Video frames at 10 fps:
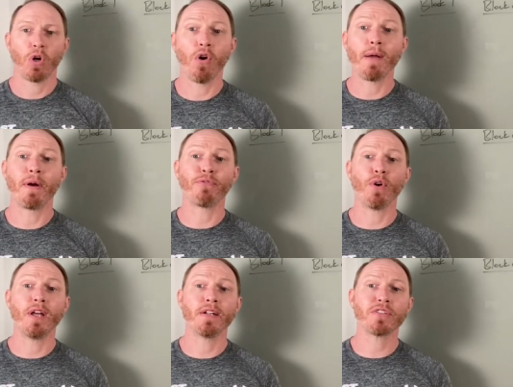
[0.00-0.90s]
All right, my
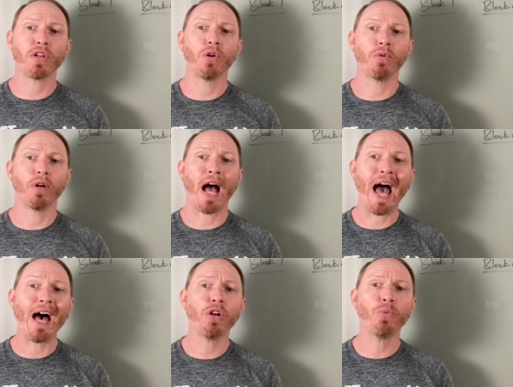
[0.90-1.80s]
friend, so
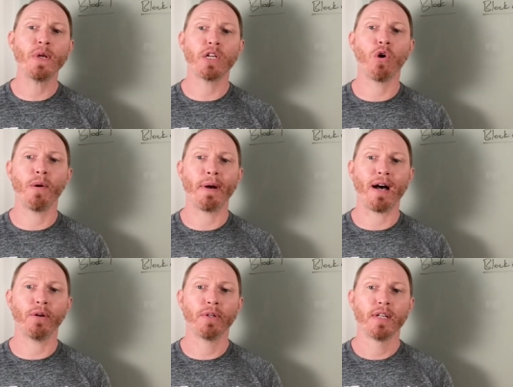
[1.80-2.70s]
how do we go
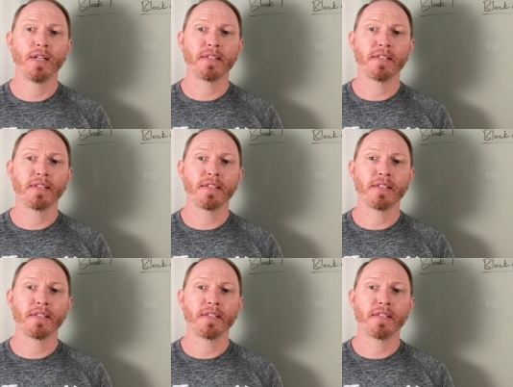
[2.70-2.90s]
about